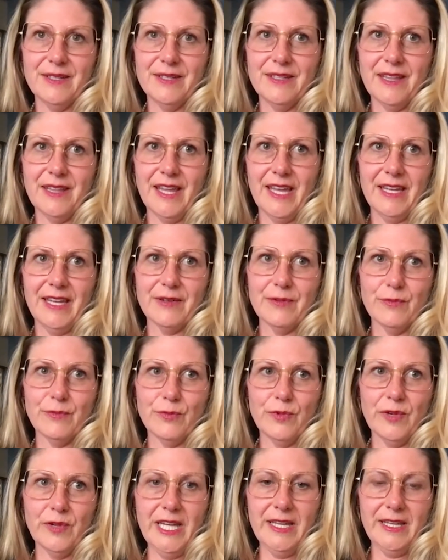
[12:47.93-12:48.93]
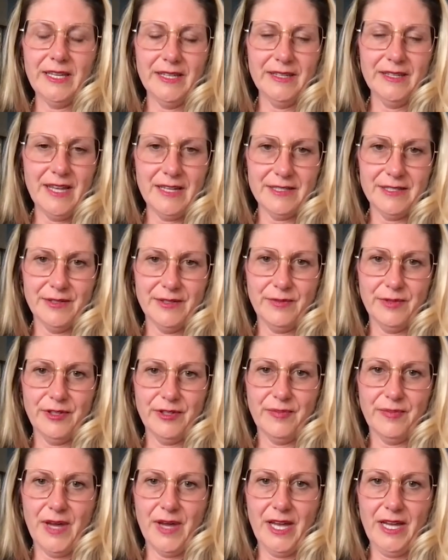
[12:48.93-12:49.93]
like reconnected
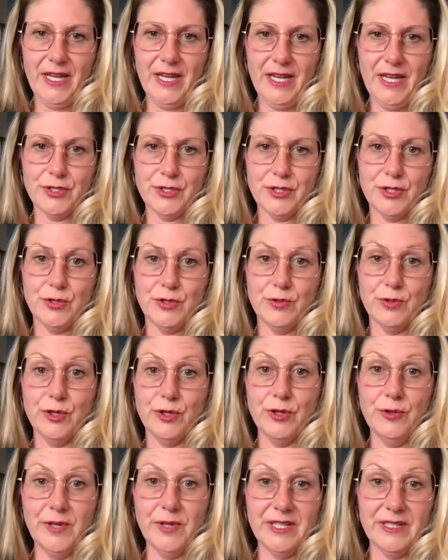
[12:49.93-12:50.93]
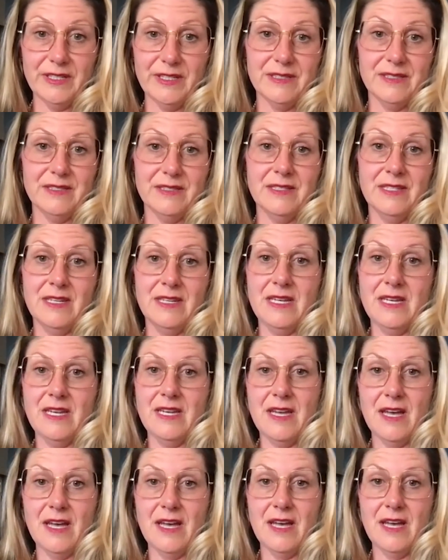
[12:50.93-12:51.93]
with my truest,
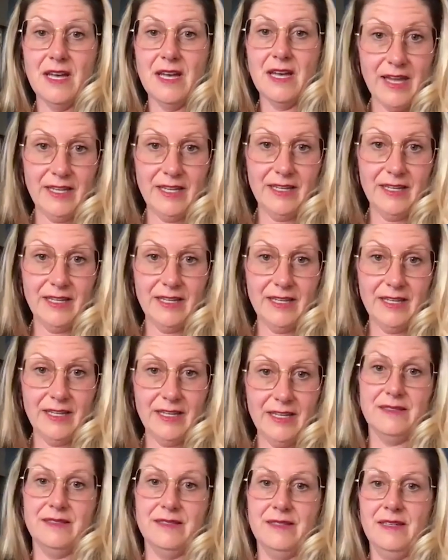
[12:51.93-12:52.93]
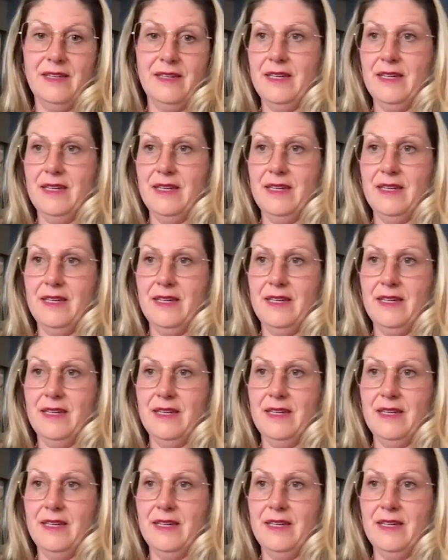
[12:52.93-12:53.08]
highest,